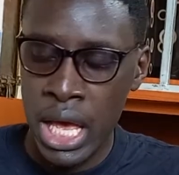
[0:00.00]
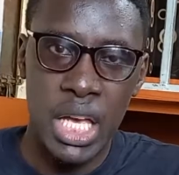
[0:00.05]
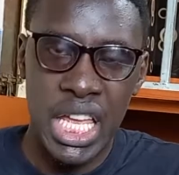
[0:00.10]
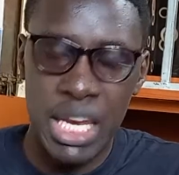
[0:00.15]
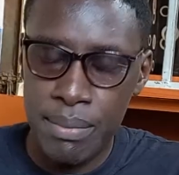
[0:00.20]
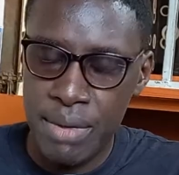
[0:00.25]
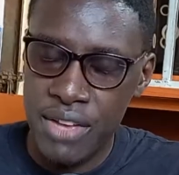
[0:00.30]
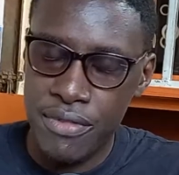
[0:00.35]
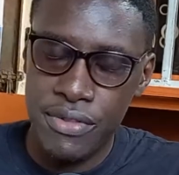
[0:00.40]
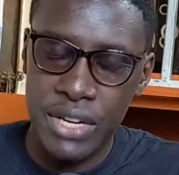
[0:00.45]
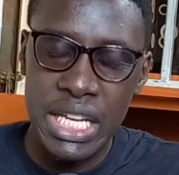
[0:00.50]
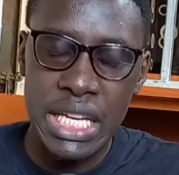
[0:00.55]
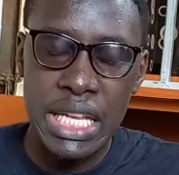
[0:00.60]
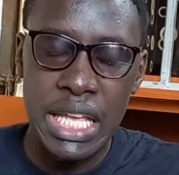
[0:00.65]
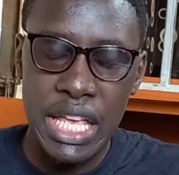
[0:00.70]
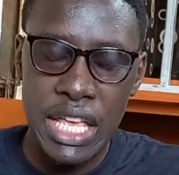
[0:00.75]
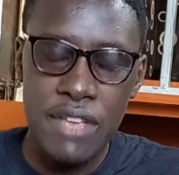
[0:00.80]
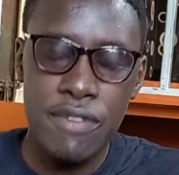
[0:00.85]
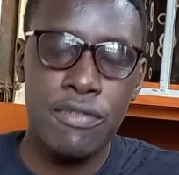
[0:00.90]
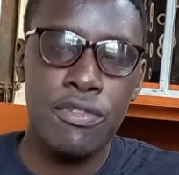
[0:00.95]
And my friend,
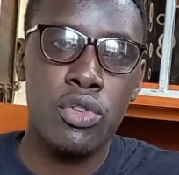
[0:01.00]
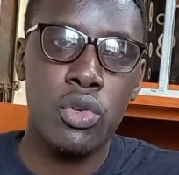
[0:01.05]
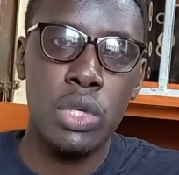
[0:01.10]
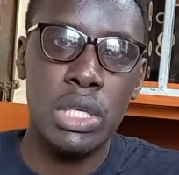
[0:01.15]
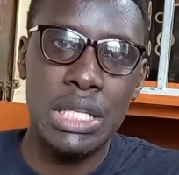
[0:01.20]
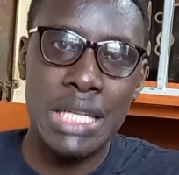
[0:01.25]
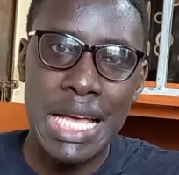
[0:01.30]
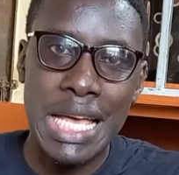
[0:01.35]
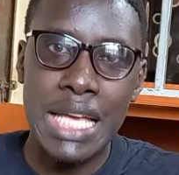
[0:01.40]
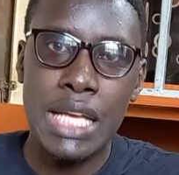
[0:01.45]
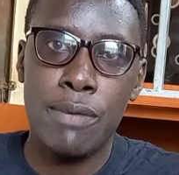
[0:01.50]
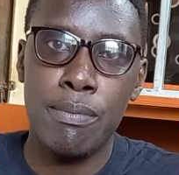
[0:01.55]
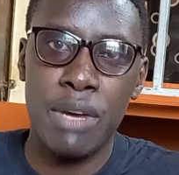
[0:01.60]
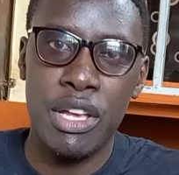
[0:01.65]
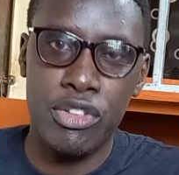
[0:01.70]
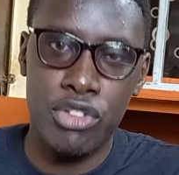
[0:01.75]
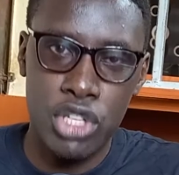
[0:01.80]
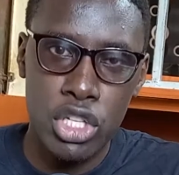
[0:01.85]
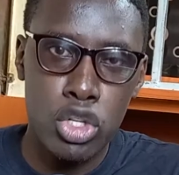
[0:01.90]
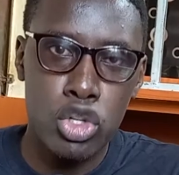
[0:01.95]
if you like
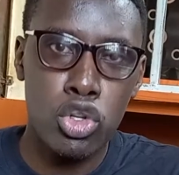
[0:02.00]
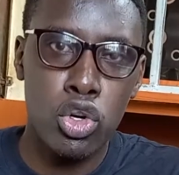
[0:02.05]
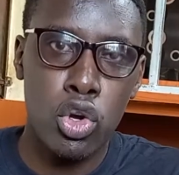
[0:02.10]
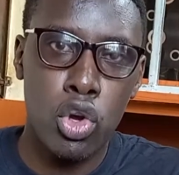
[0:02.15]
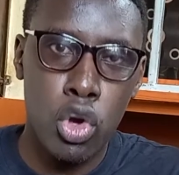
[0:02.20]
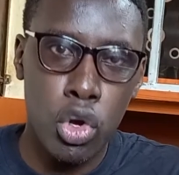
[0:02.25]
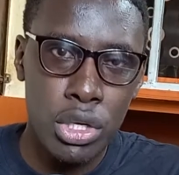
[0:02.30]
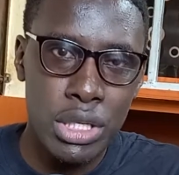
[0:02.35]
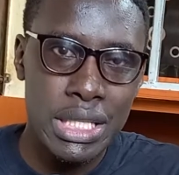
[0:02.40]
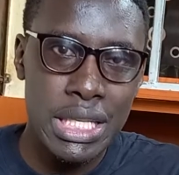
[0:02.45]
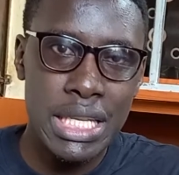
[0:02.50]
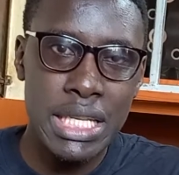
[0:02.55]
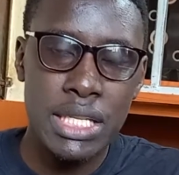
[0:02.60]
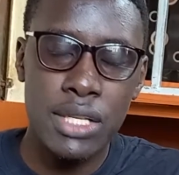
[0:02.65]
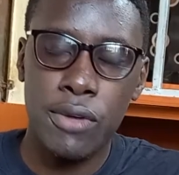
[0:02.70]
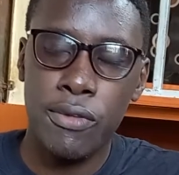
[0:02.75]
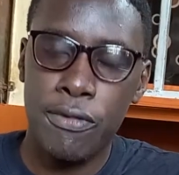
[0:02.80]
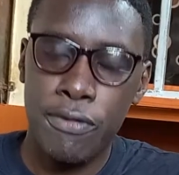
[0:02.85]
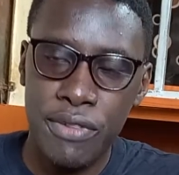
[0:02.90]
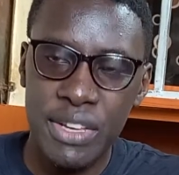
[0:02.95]
my general
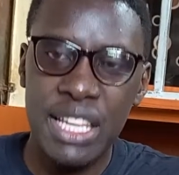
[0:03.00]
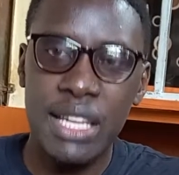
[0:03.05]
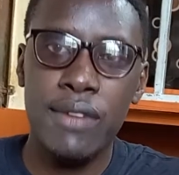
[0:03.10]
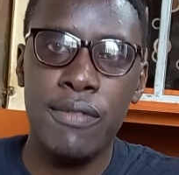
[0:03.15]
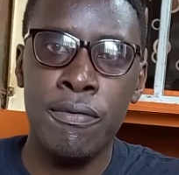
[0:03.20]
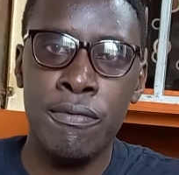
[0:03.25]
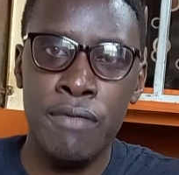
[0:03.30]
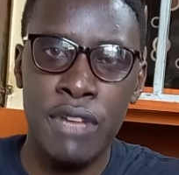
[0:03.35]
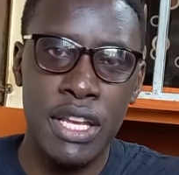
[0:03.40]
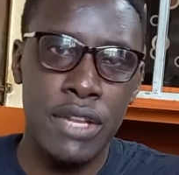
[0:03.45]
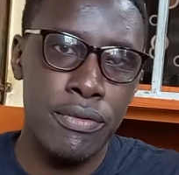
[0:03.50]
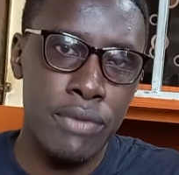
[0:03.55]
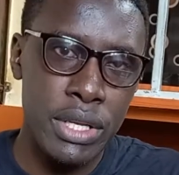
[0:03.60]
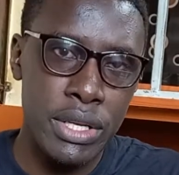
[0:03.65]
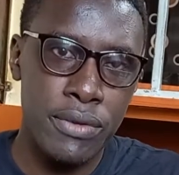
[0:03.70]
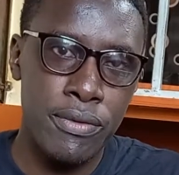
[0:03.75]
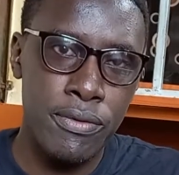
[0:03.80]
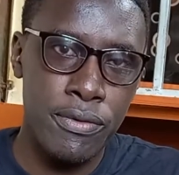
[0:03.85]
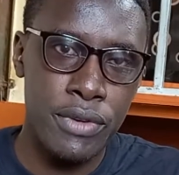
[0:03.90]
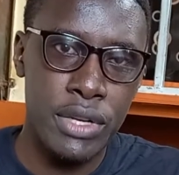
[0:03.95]
content, feel very
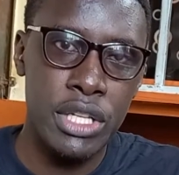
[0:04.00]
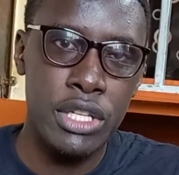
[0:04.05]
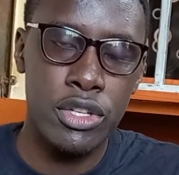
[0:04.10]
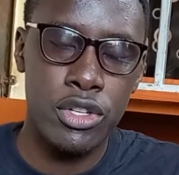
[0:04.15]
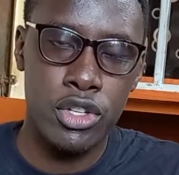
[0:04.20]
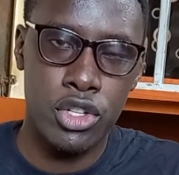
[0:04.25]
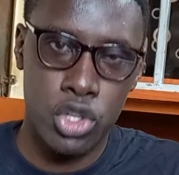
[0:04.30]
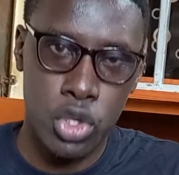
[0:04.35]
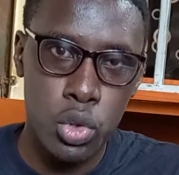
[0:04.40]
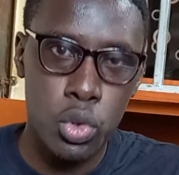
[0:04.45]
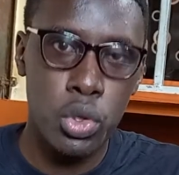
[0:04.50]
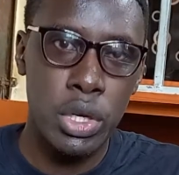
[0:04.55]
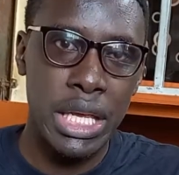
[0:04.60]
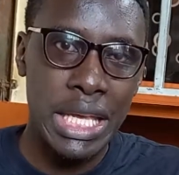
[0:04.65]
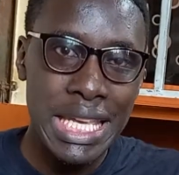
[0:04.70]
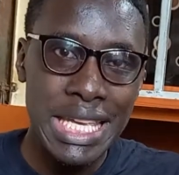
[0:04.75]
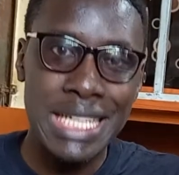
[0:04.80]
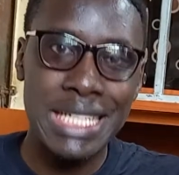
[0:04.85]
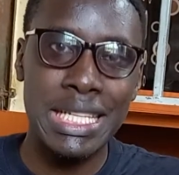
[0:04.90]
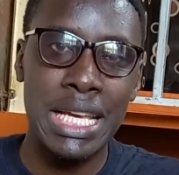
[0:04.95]
very free to
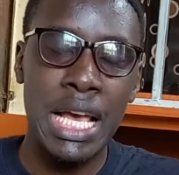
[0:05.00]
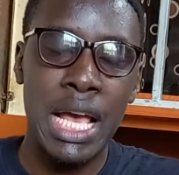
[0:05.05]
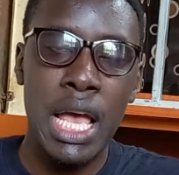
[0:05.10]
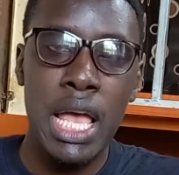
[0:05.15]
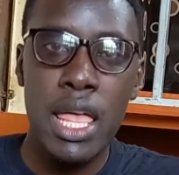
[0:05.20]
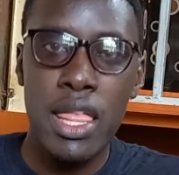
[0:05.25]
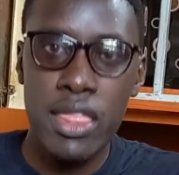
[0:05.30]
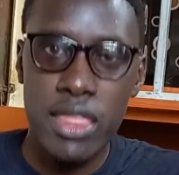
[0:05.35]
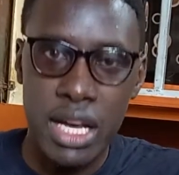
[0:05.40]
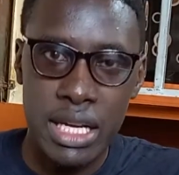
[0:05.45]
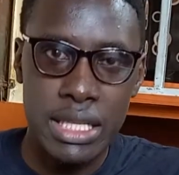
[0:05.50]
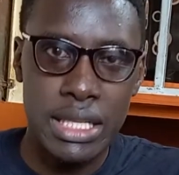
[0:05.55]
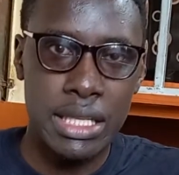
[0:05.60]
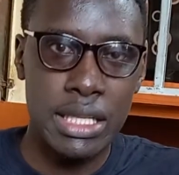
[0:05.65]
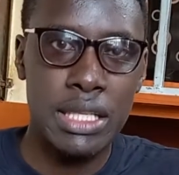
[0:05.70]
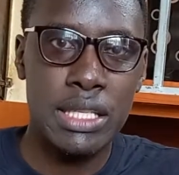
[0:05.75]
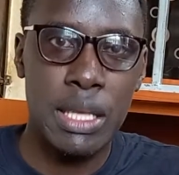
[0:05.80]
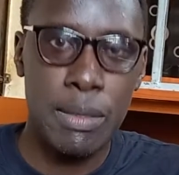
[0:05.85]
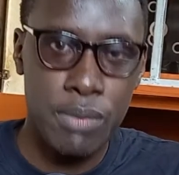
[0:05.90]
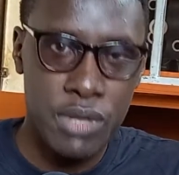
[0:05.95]
hit that
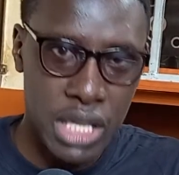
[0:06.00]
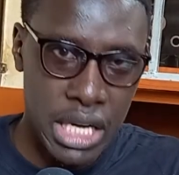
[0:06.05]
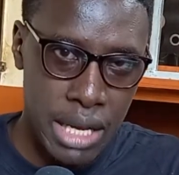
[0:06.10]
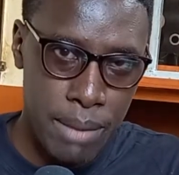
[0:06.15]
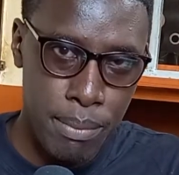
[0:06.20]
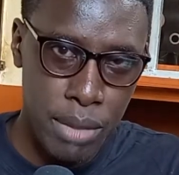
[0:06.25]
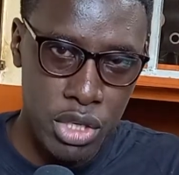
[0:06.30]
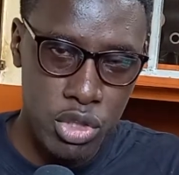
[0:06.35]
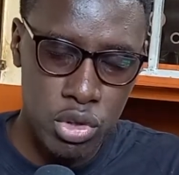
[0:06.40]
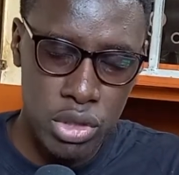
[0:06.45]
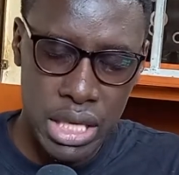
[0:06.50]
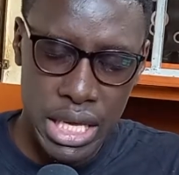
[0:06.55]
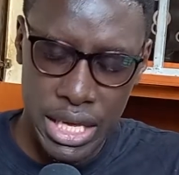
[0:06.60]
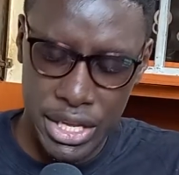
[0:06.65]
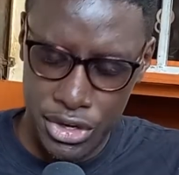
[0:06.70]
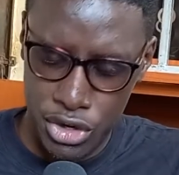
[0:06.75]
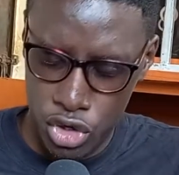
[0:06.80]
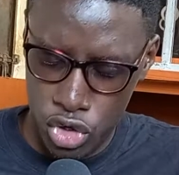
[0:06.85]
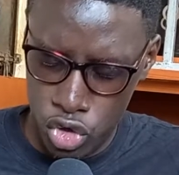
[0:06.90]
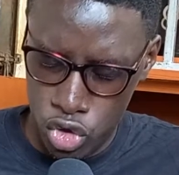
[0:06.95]
subscribe button.
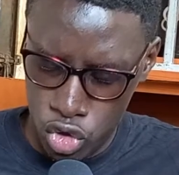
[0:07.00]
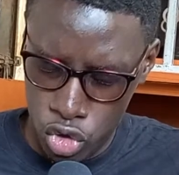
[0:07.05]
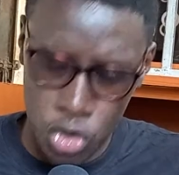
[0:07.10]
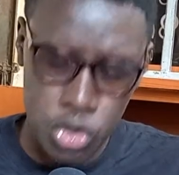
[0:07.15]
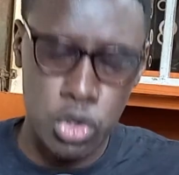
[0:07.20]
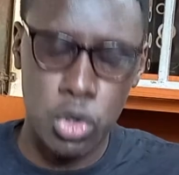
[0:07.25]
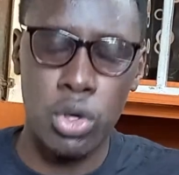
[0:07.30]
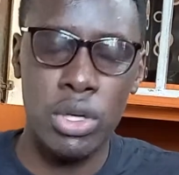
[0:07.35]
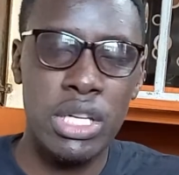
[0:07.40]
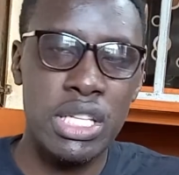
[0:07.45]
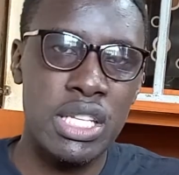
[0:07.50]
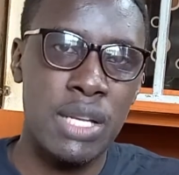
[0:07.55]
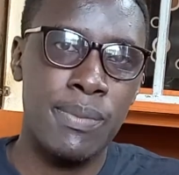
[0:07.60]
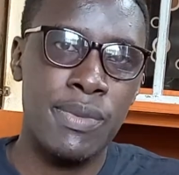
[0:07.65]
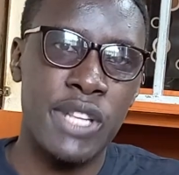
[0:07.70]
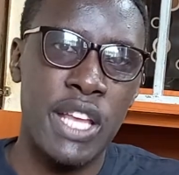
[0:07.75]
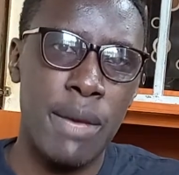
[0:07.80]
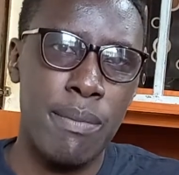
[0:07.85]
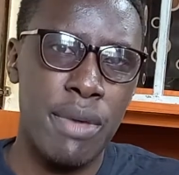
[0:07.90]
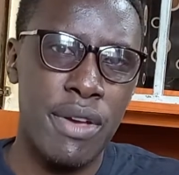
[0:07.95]
And not only
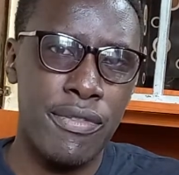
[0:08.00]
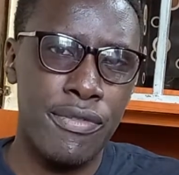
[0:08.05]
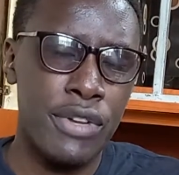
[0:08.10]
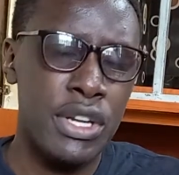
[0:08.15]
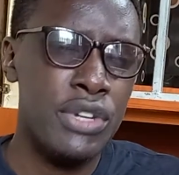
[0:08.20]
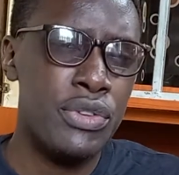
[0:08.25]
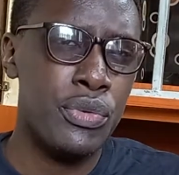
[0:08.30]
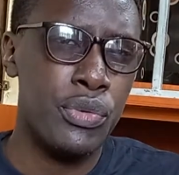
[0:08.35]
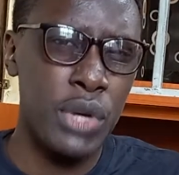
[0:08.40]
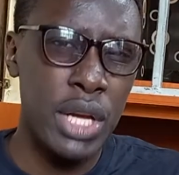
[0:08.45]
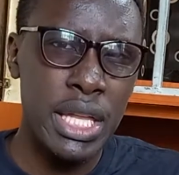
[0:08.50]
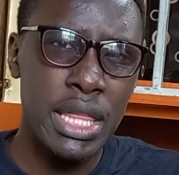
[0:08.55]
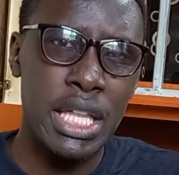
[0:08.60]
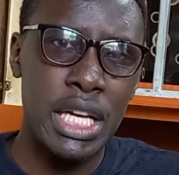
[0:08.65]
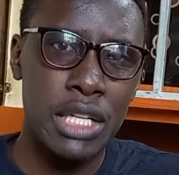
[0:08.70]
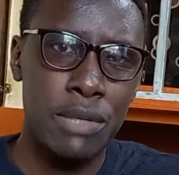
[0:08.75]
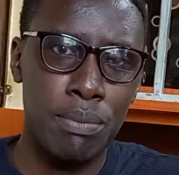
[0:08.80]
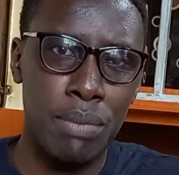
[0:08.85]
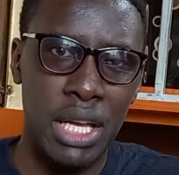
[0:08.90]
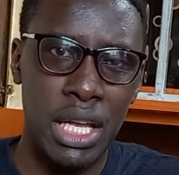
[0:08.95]
subscribe, my friend, ring
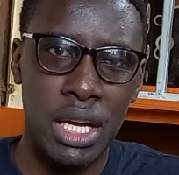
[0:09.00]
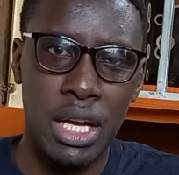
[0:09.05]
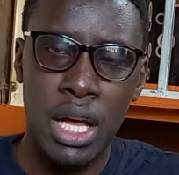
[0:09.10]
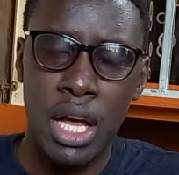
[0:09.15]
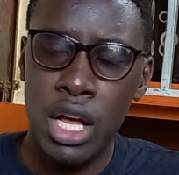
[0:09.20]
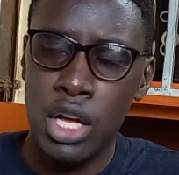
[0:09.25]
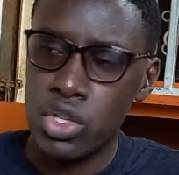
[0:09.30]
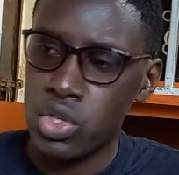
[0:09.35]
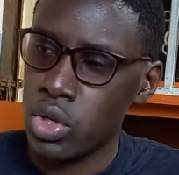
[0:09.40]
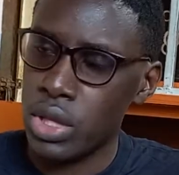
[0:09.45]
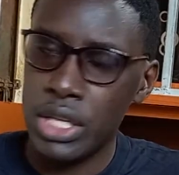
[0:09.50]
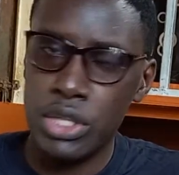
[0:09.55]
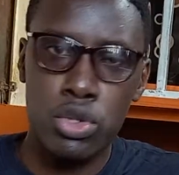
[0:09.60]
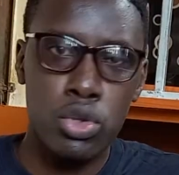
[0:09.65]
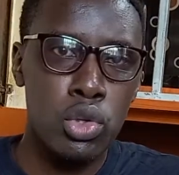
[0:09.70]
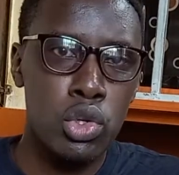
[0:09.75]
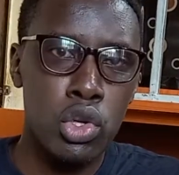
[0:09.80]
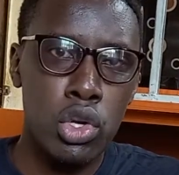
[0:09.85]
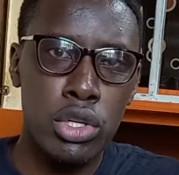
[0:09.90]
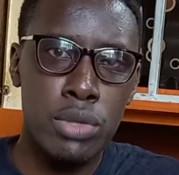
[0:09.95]
that bell so that
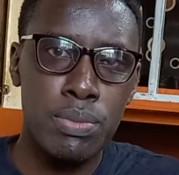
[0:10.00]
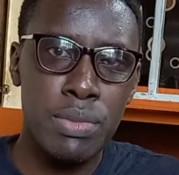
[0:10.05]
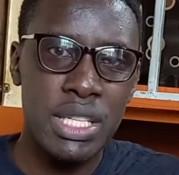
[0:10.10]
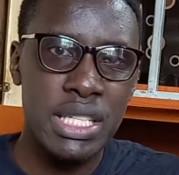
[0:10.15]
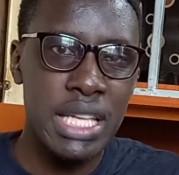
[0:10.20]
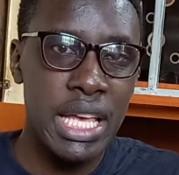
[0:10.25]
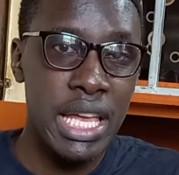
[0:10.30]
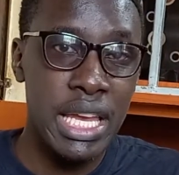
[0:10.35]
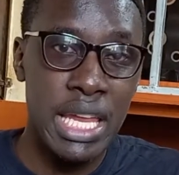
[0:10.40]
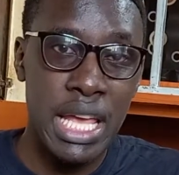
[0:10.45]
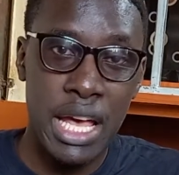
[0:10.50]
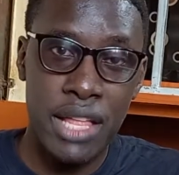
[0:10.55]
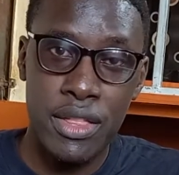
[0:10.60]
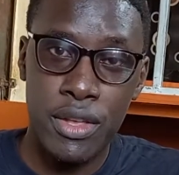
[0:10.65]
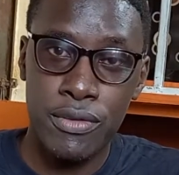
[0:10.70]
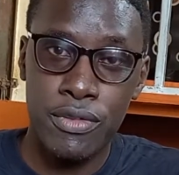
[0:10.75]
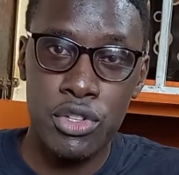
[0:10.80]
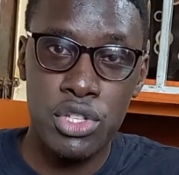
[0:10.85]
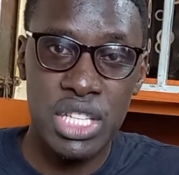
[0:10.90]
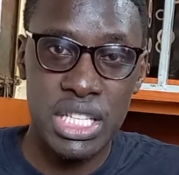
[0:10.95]
you do not miss any
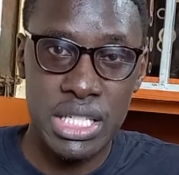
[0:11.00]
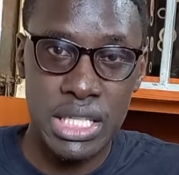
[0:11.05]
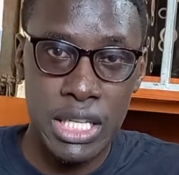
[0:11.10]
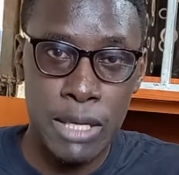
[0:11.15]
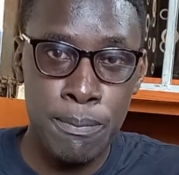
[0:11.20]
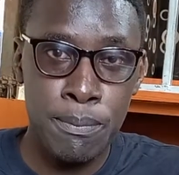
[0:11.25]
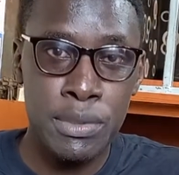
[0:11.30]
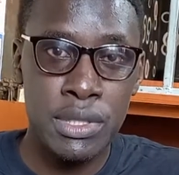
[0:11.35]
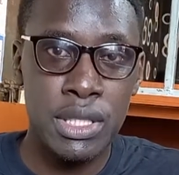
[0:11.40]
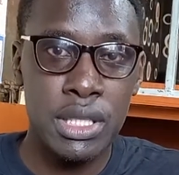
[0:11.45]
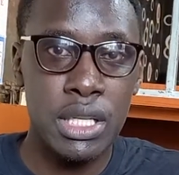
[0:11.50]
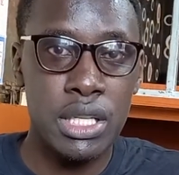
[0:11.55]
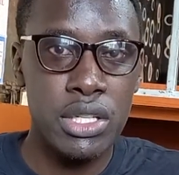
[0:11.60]
other future tips,